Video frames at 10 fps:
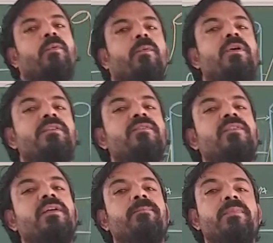What is
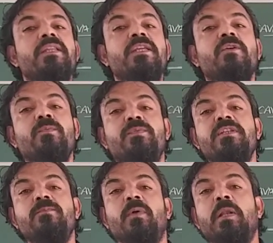the meaning of
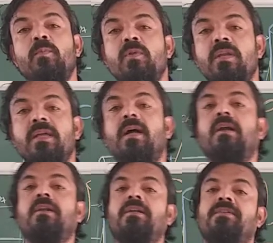this pulmonary
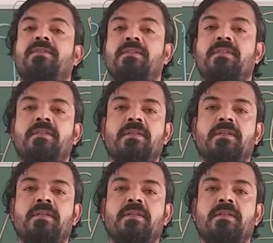arteries?